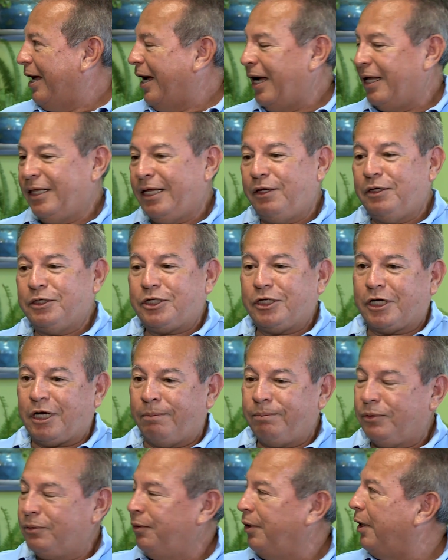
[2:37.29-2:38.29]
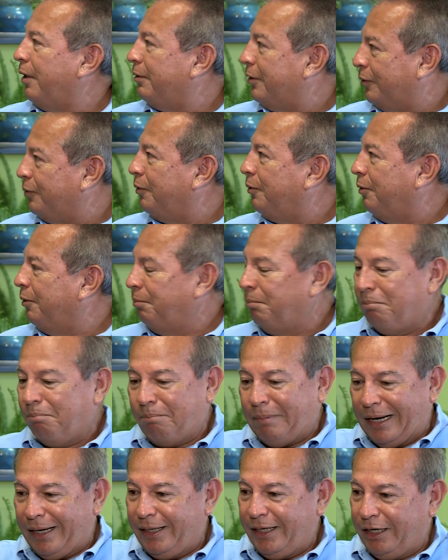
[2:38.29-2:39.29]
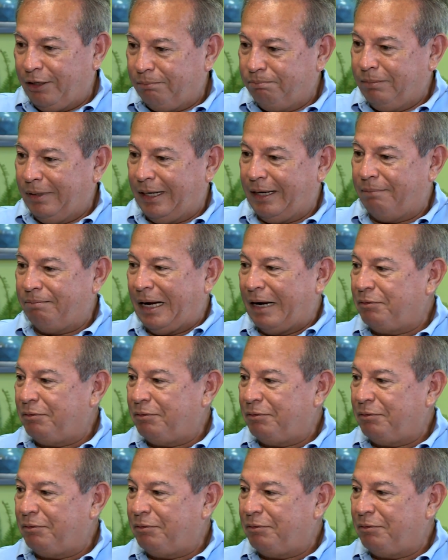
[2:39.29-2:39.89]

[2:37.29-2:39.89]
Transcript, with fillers: and they used to come to the, to my little uh,